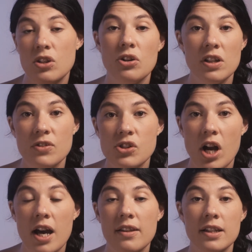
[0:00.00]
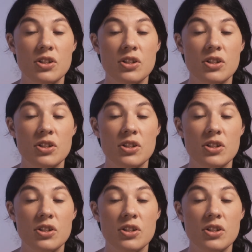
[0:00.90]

You could even try like a